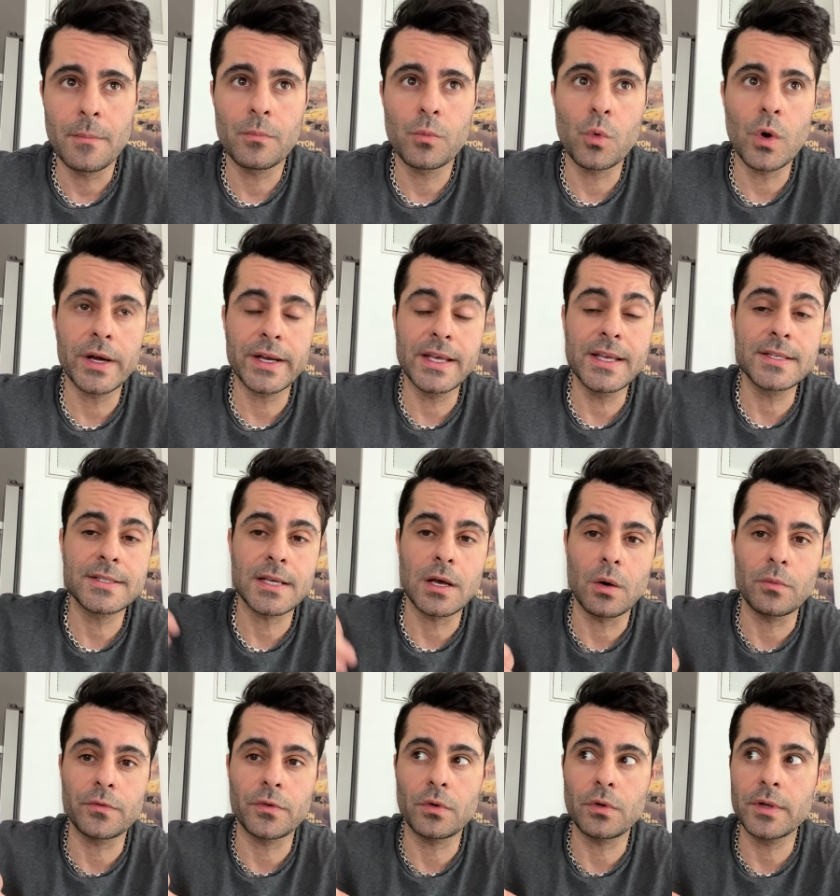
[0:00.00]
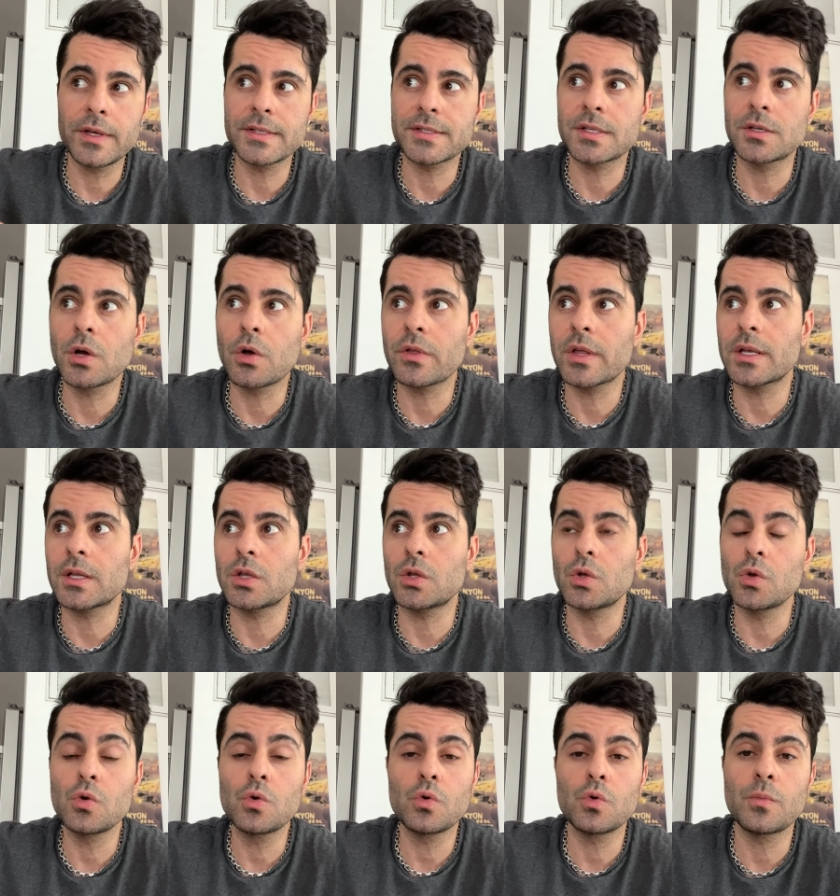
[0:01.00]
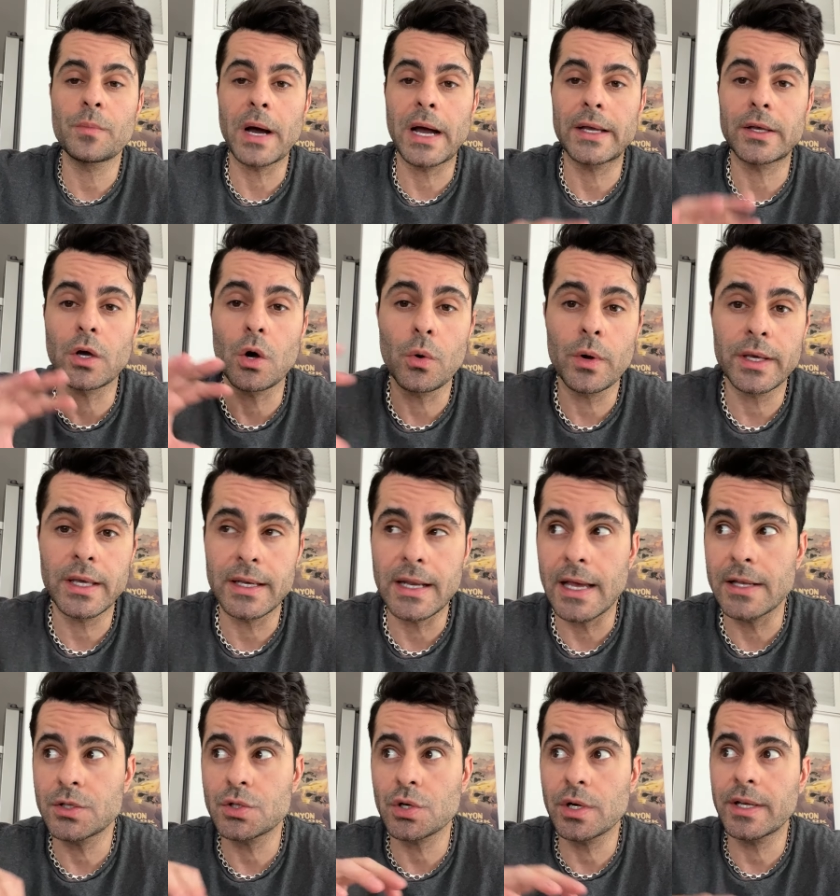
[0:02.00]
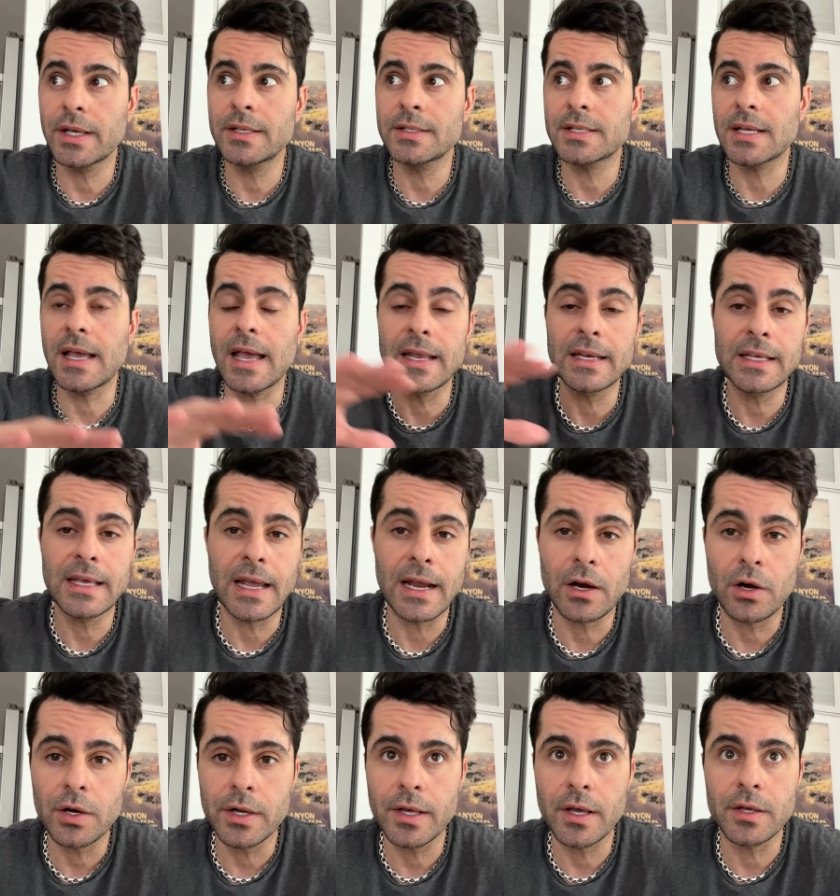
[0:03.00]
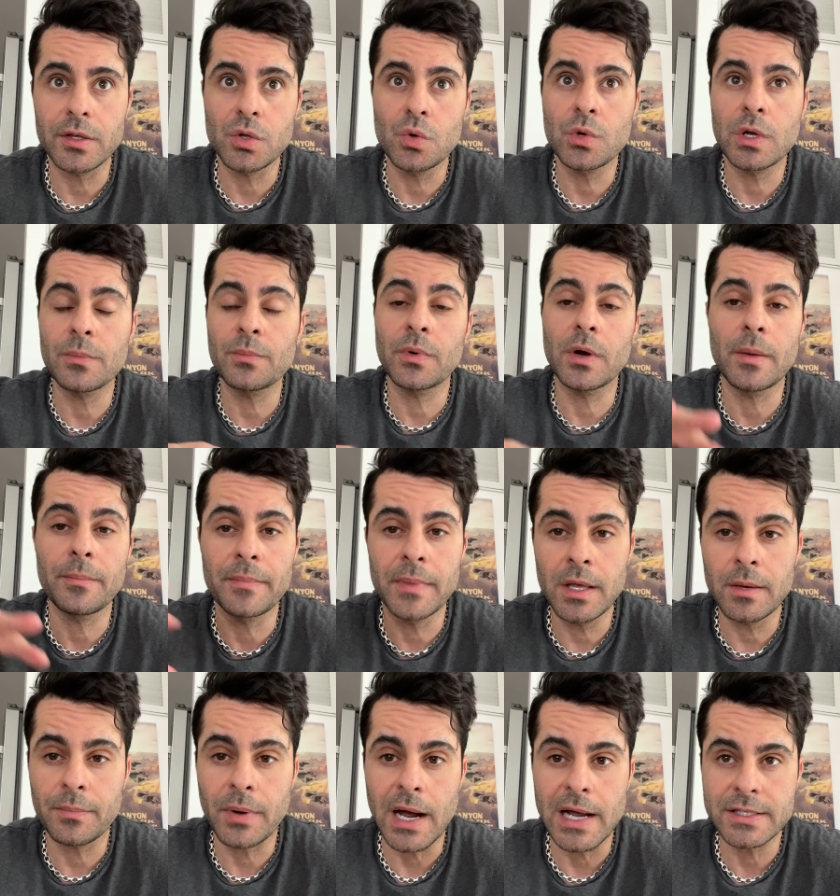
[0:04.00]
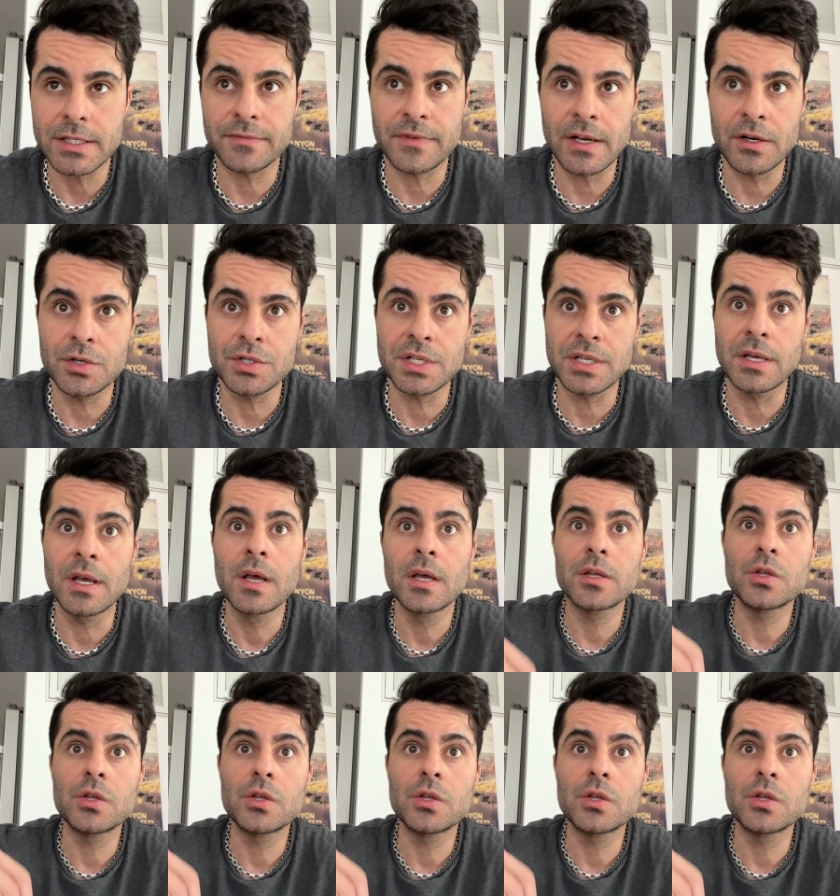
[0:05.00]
What is helpful is to know that you, by going and entering into any area, you can emit positive energy.